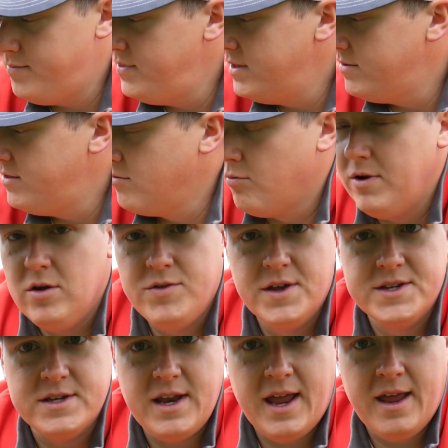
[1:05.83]
the reel
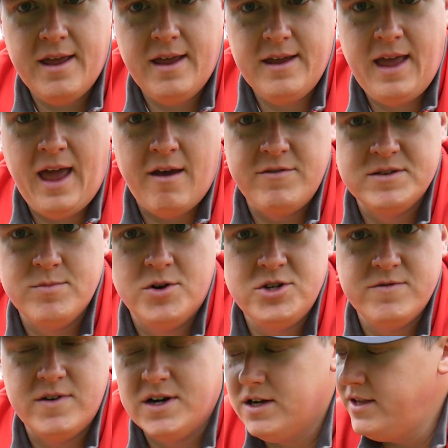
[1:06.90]
doesn't have as
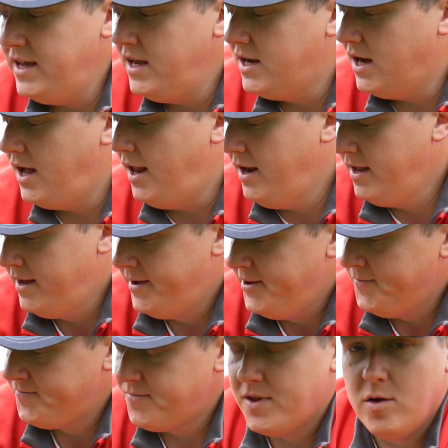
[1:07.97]
much of a clean cut.
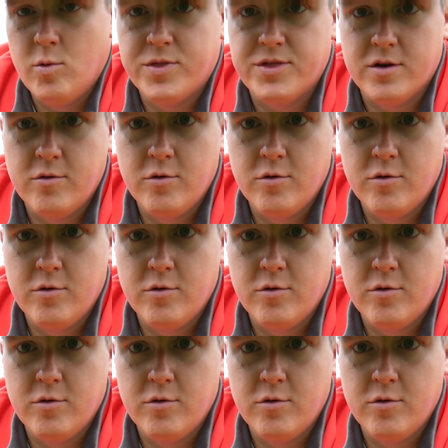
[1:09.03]
With the